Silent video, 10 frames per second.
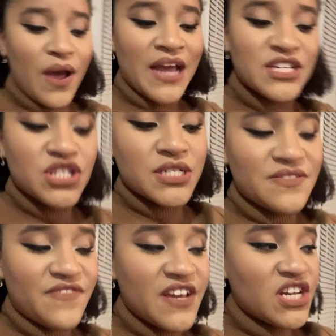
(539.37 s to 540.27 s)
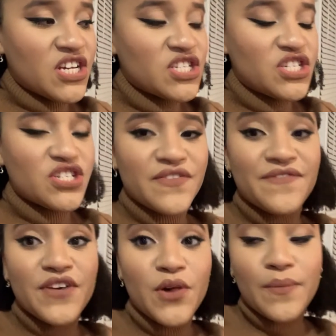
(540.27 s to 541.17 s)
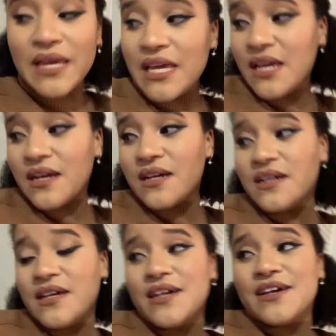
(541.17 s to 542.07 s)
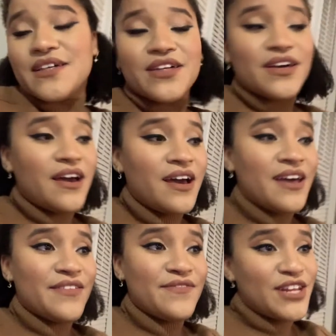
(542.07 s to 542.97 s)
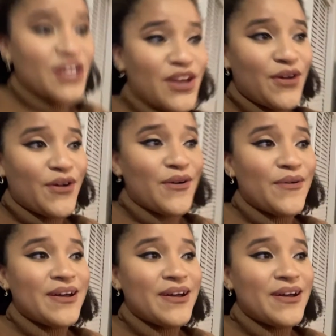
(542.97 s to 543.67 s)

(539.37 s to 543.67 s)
I just finished filming the video.